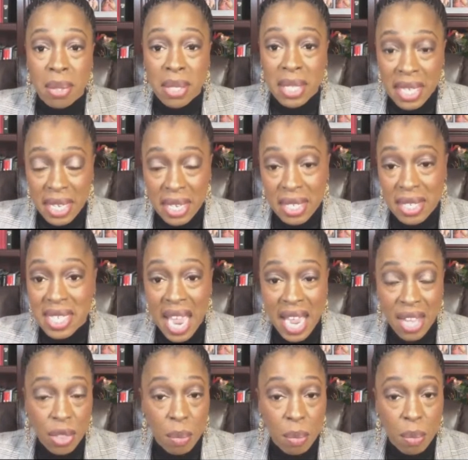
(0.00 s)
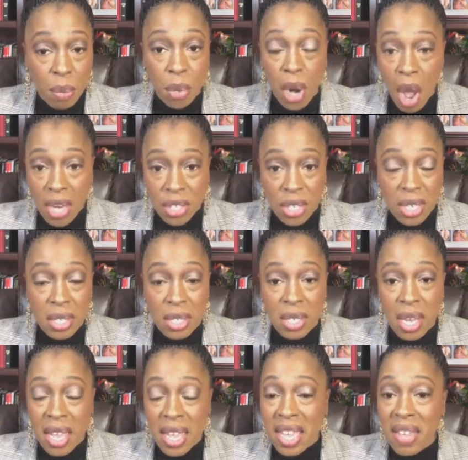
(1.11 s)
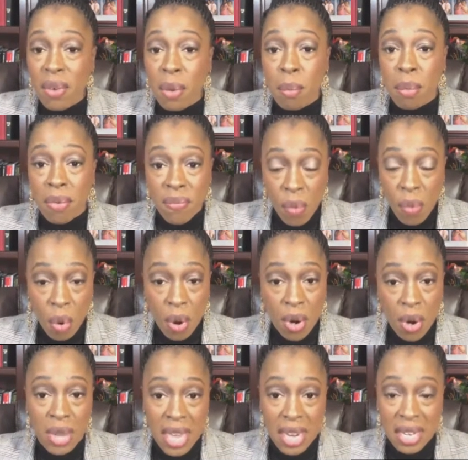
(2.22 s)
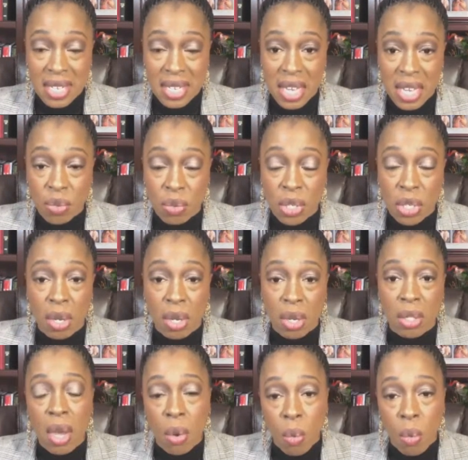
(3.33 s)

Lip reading: please take the precautions even before you get a test result